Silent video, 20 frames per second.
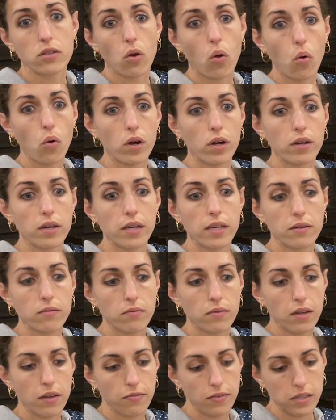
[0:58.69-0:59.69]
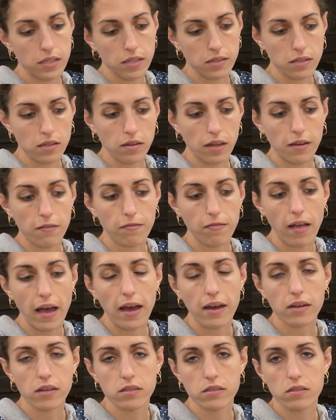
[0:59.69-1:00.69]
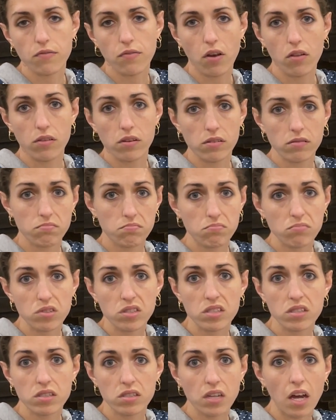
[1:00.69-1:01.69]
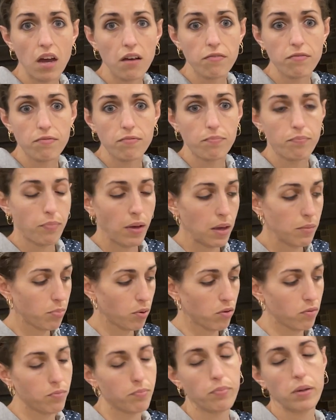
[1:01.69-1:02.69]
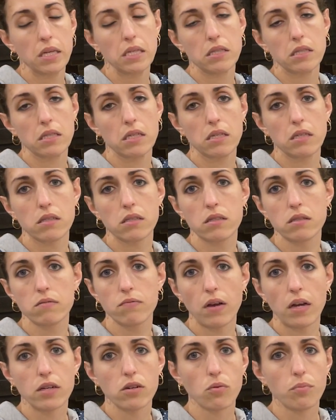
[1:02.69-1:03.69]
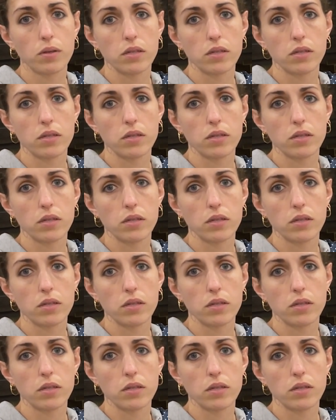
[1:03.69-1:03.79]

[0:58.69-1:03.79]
or if it doesn't lay flat because of all the stuff, paper pieces, vinyl